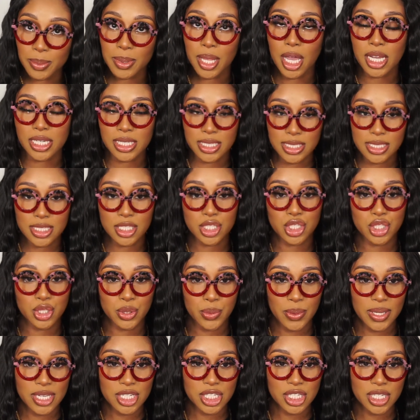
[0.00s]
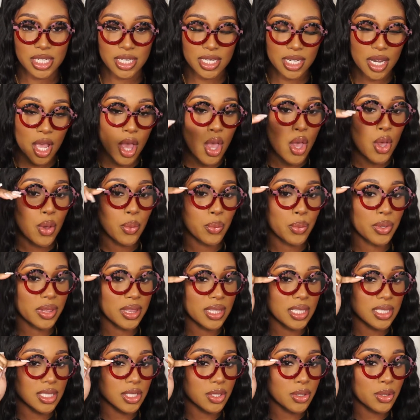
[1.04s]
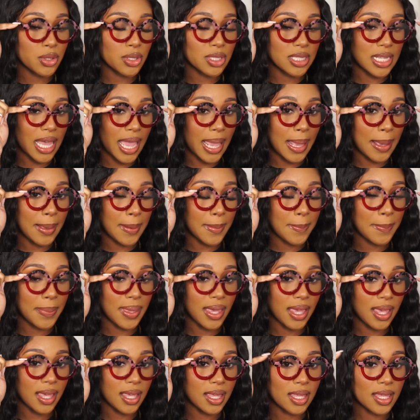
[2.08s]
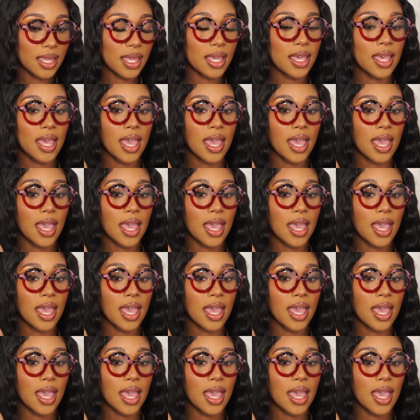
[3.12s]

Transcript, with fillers: blocking situation with the little light pink